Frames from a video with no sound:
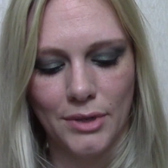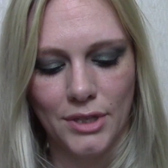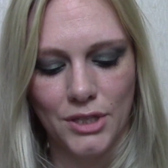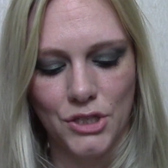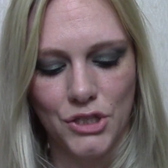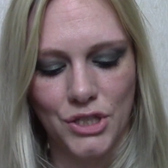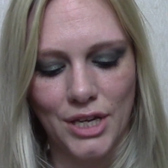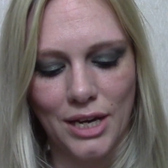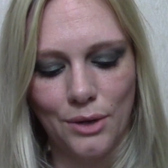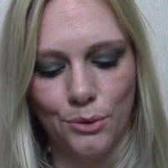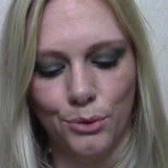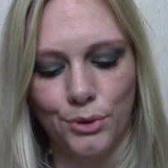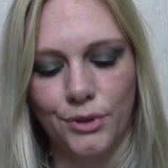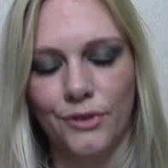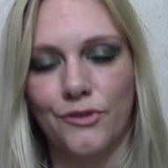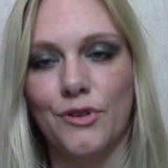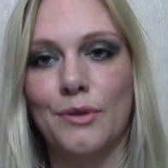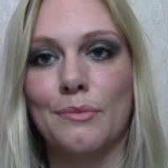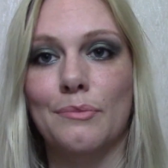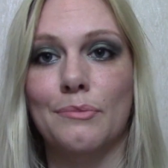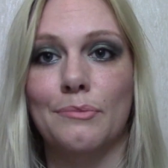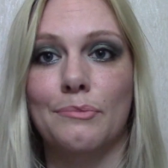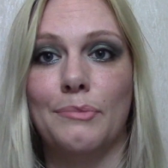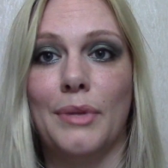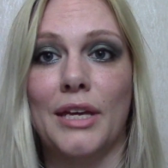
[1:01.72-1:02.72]
going to share all of
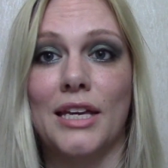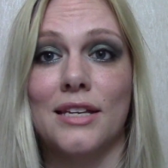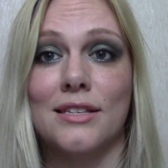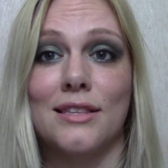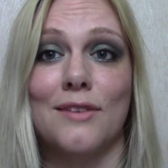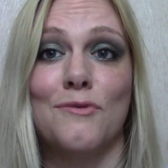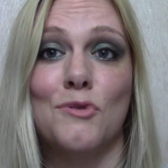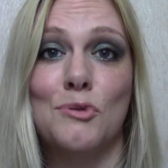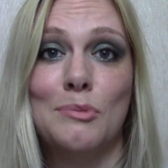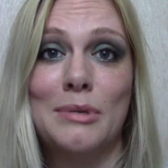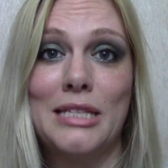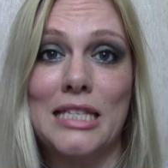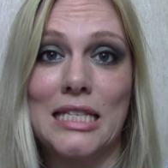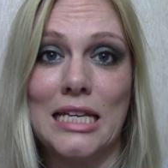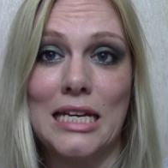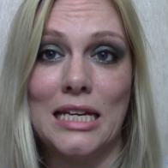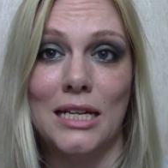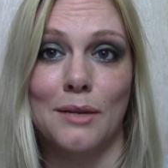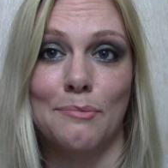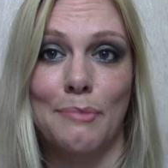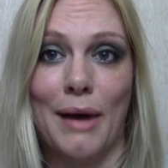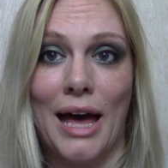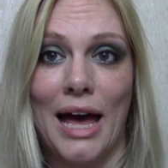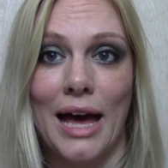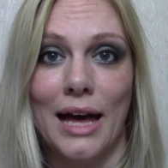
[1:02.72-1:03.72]
them because they've all been sitting in
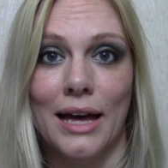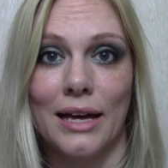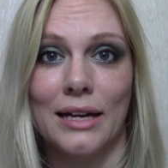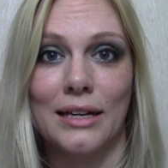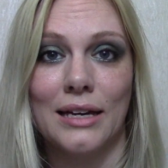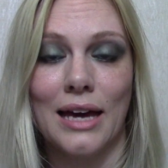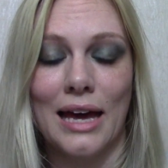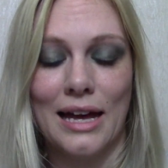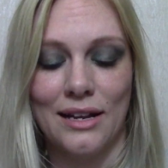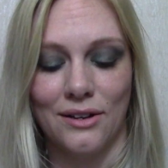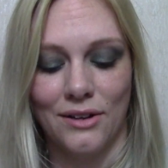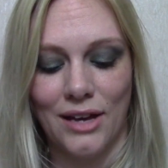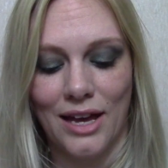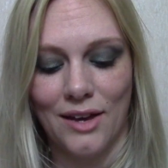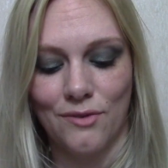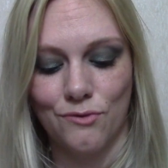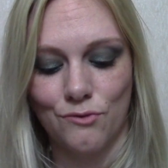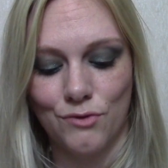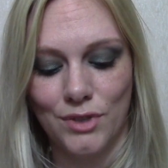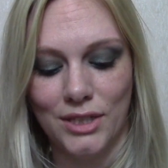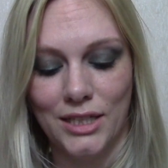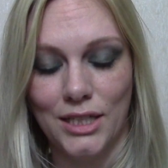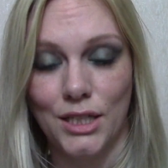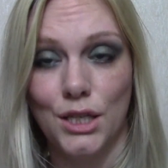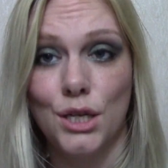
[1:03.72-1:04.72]
a bag and I
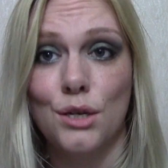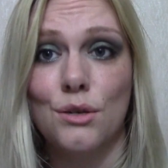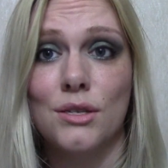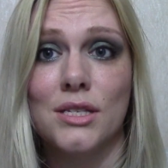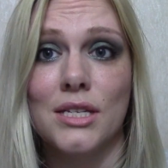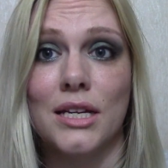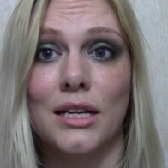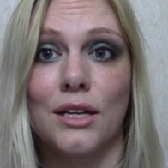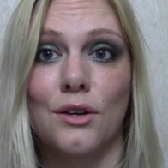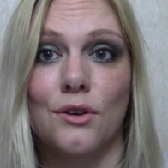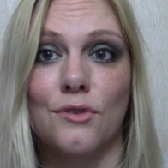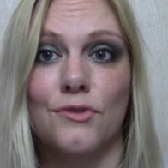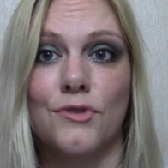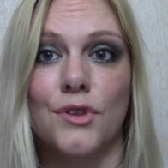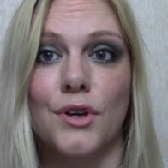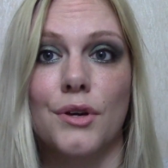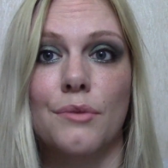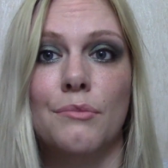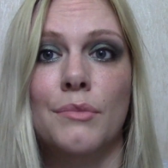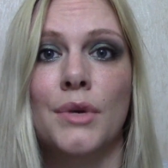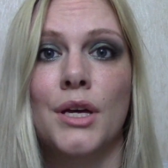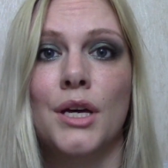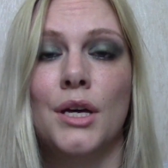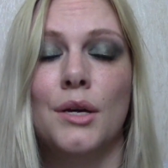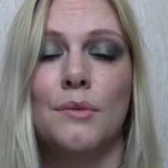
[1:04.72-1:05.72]
haven't really used any of
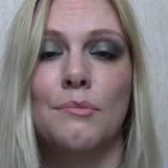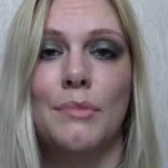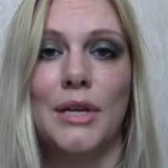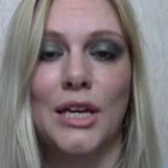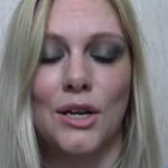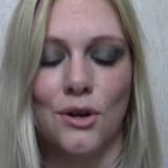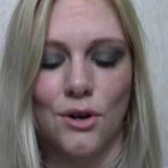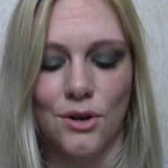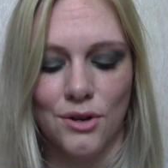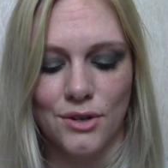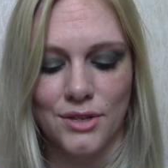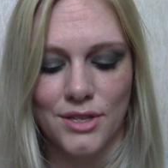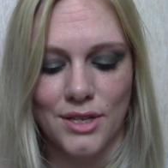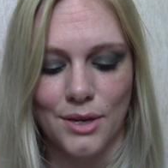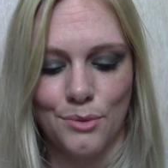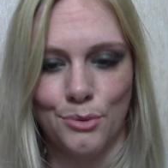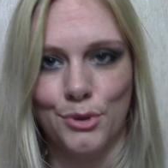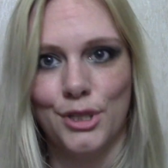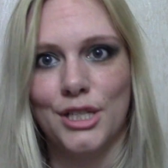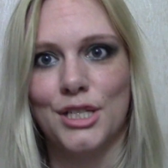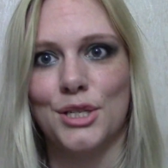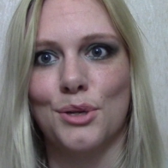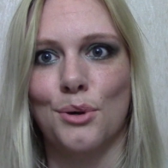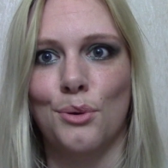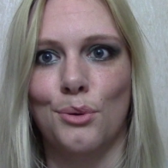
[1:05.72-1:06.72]
them because I
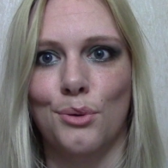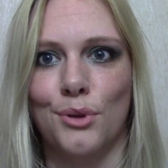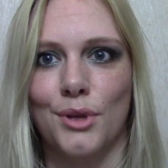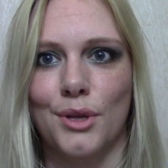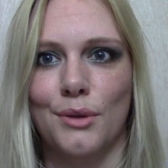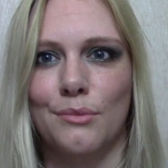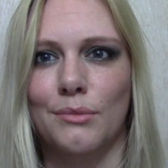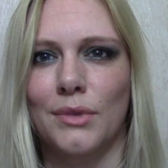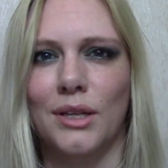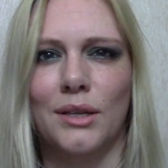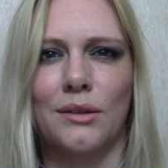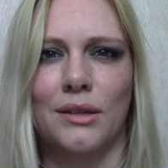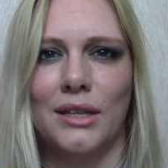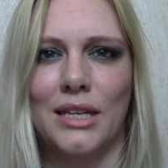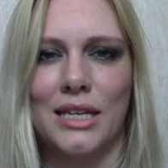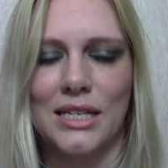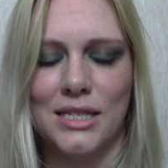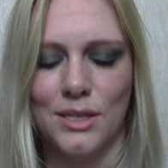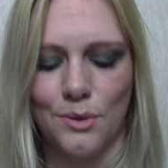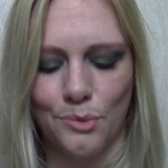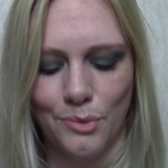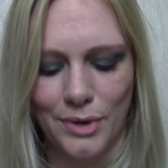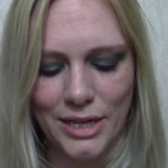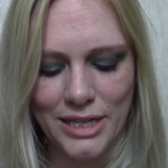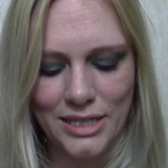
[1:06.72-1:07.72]
wanted to haul them. Like,
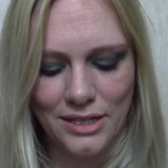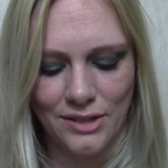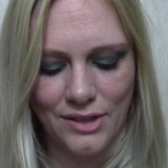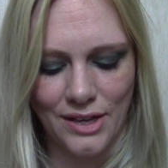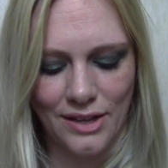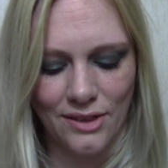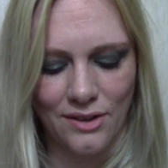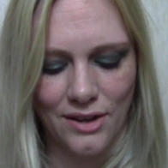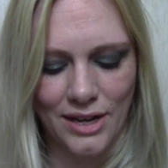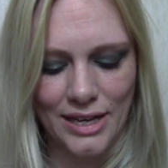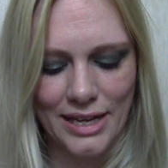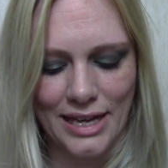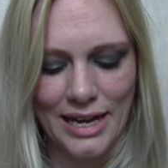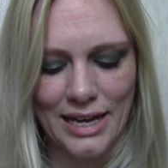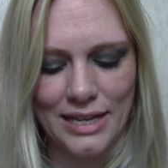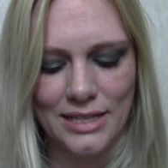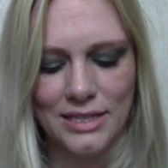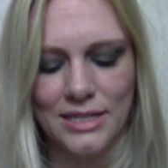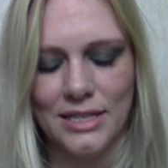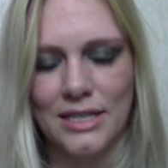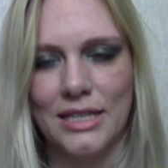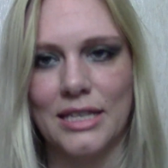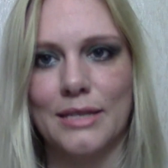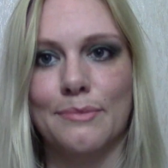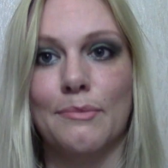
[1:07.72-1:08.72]
it's a weird thing that I get
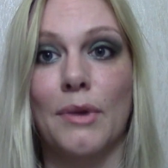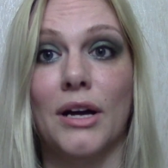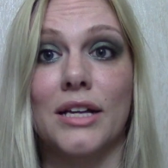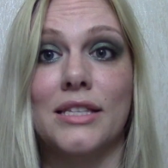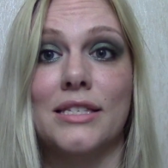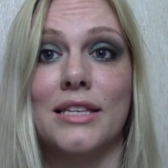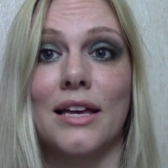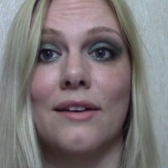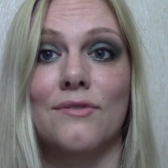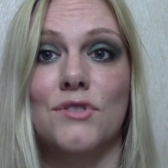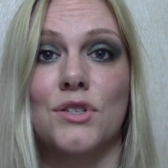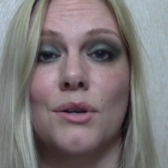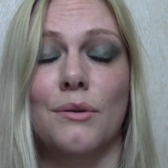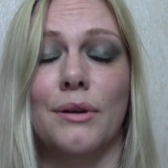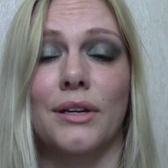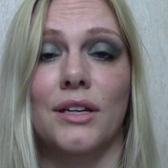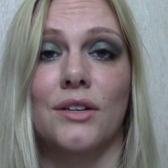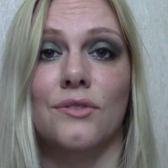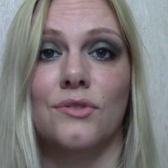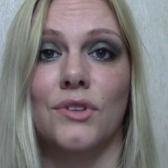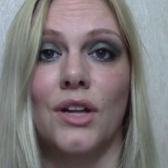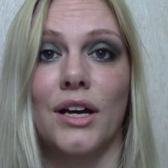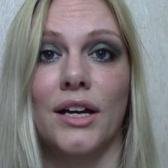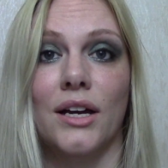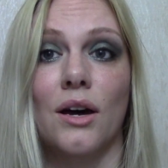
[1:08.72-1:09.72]
into this mindset of doing,
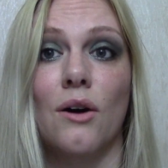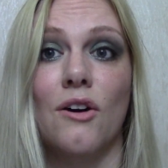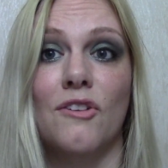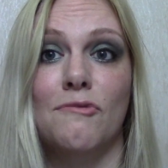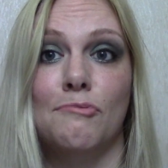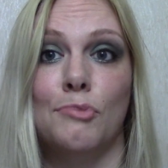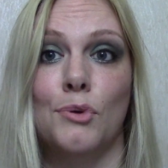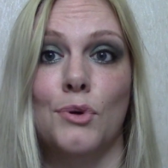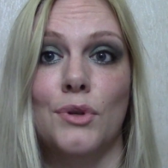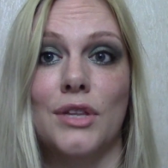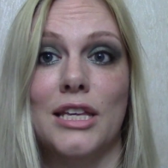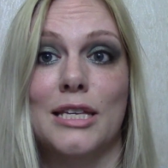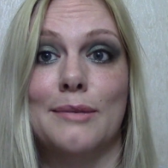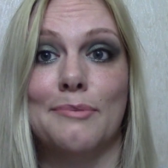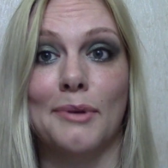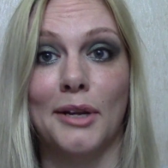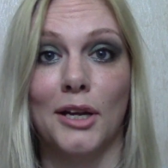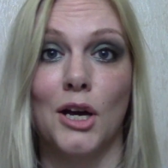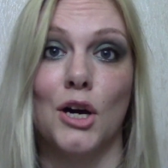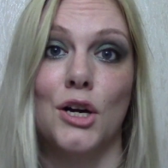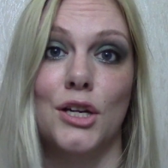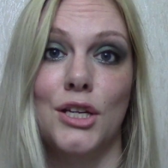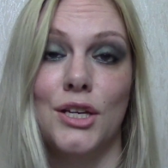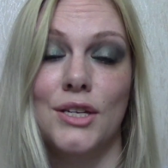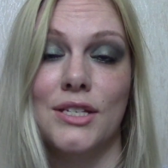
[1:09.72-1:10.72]
of like, oh, I've bought this but I
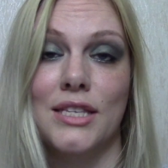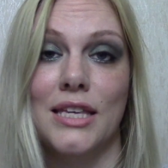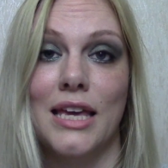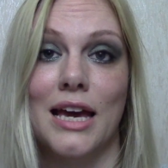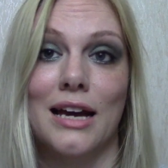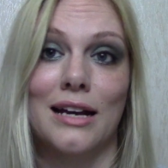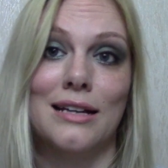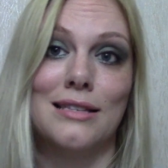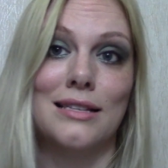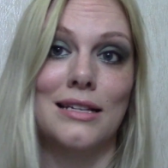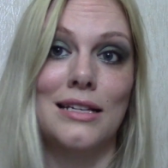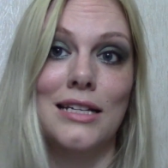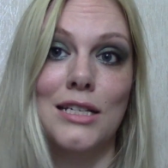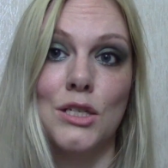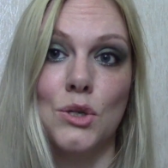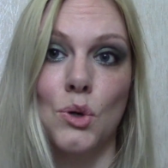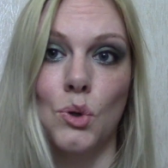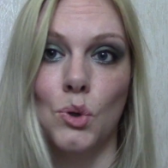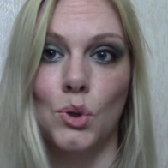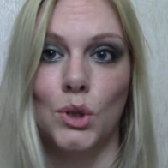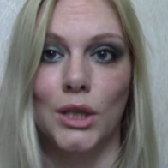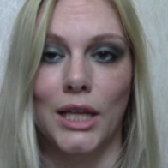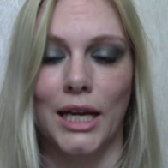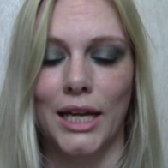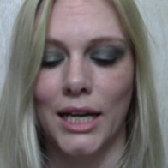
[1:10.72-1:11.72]
can't use it yet because I need to
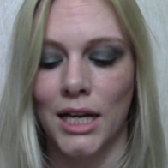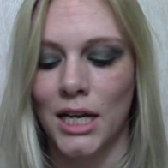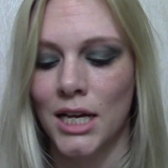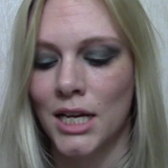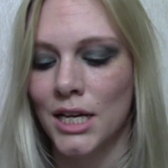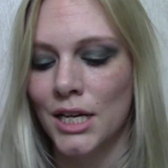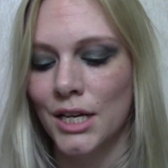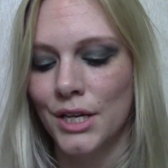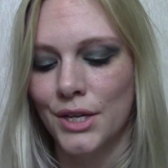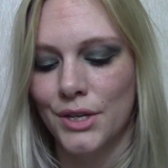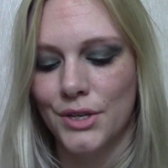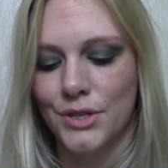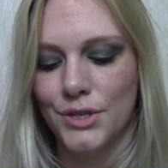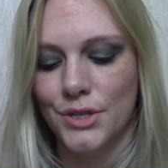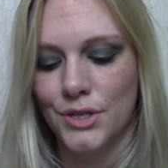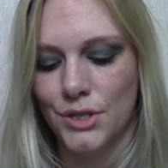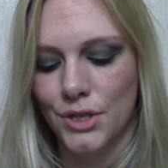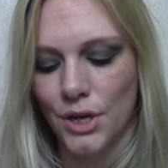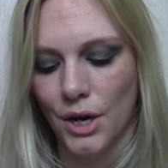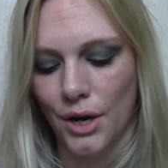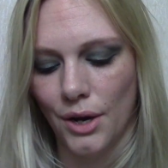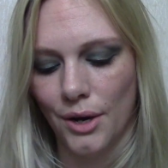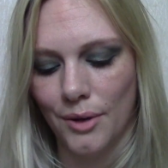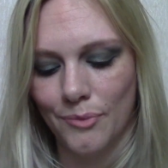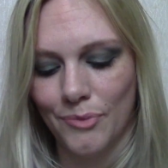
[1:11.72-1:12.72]
haul it.
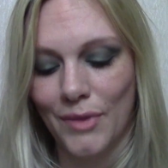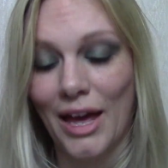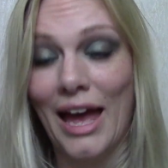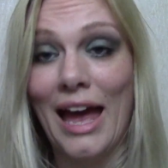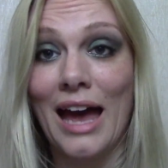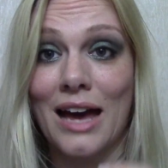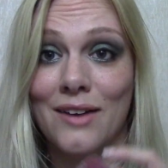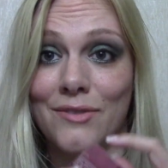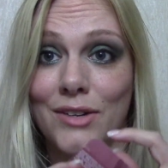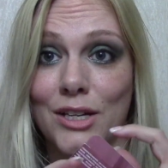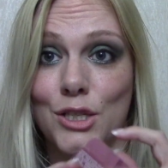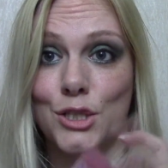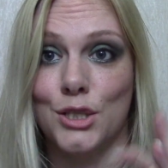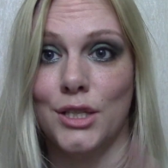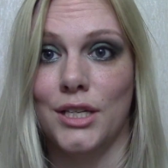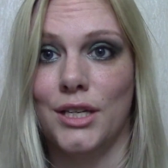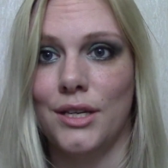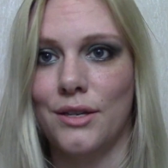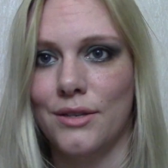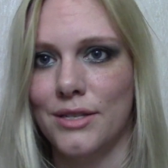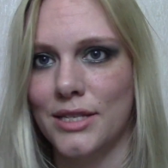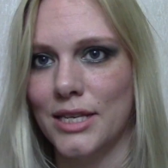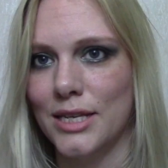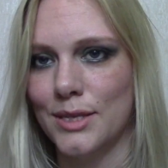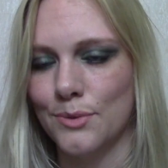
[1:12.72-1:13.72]
So I have actually
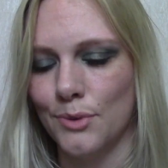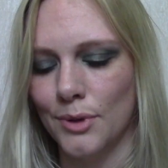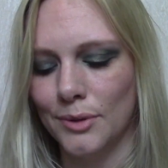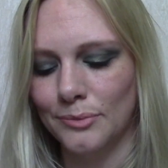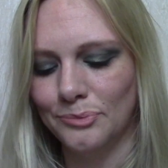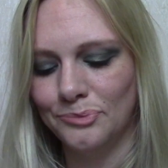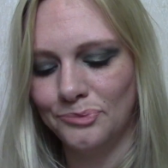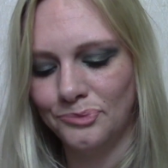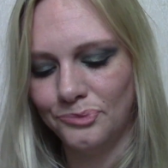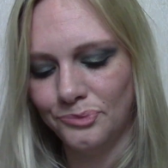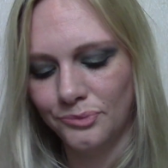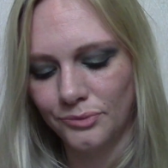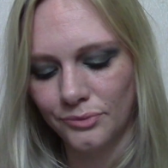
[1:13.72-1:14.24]
used this one.